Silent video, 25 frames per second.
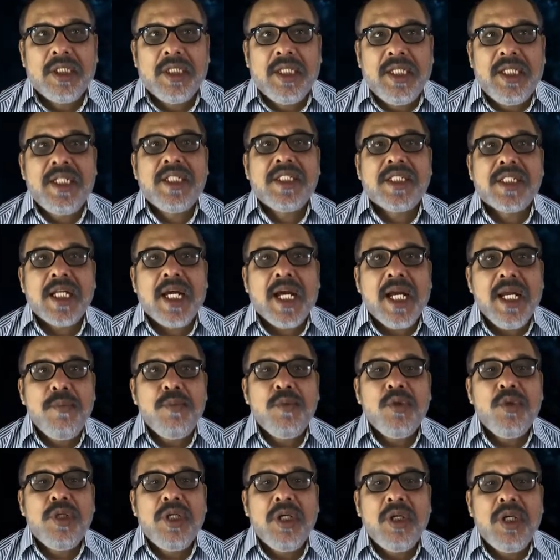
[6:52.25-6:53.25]
It's time
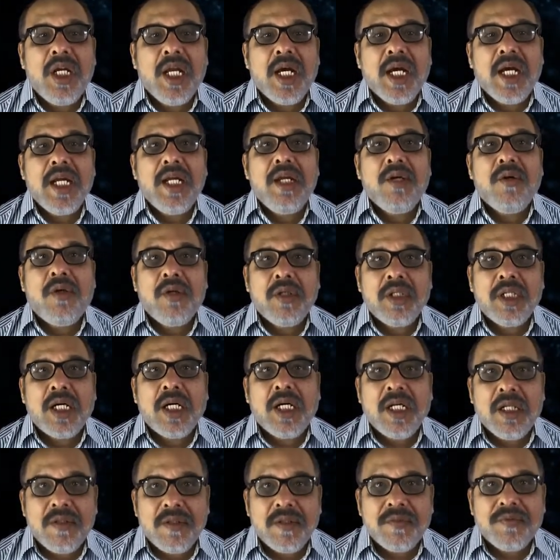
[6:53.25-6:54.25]
to rely on
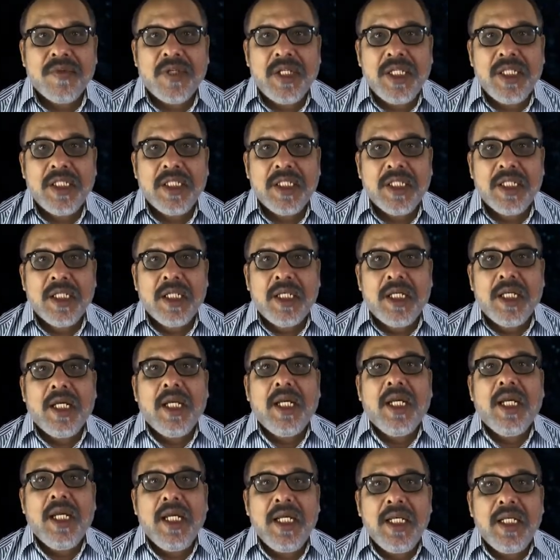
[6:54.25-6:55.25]
our faith,
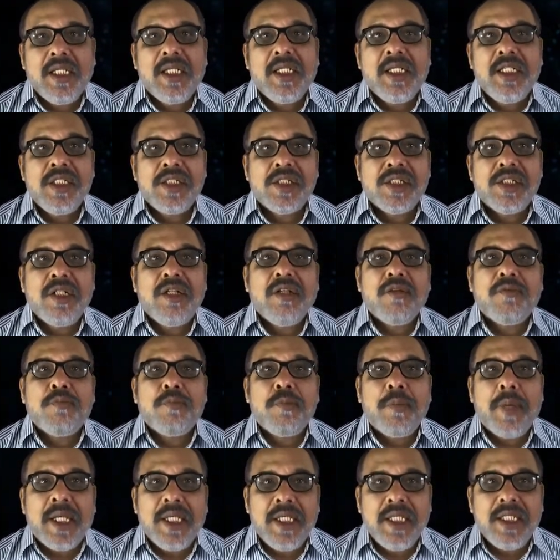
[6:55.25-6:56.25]
and instead of
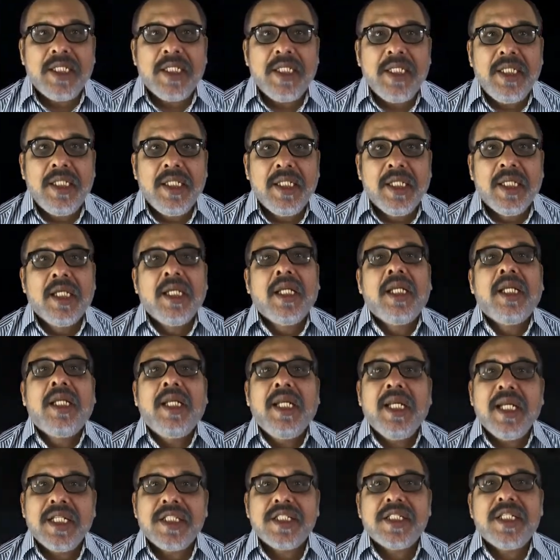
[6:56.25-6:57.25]
panicking,
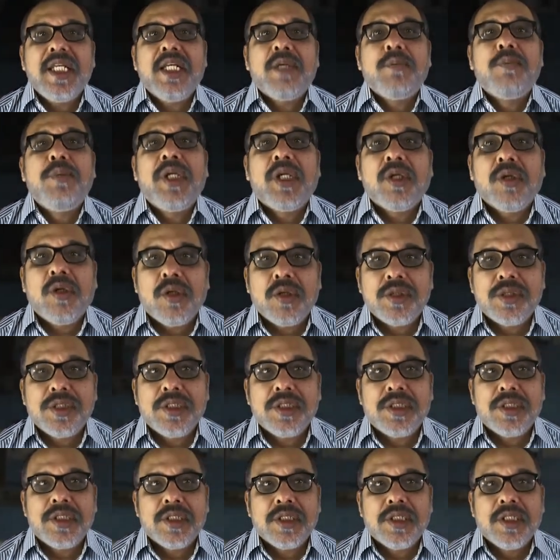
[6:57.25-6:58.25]
let's take
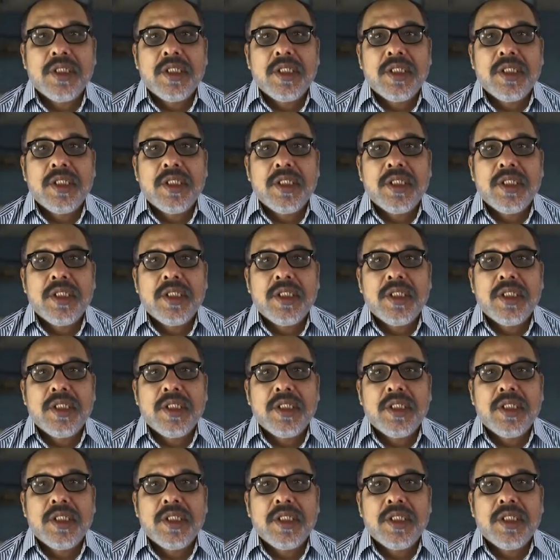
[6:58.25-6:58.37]
precautions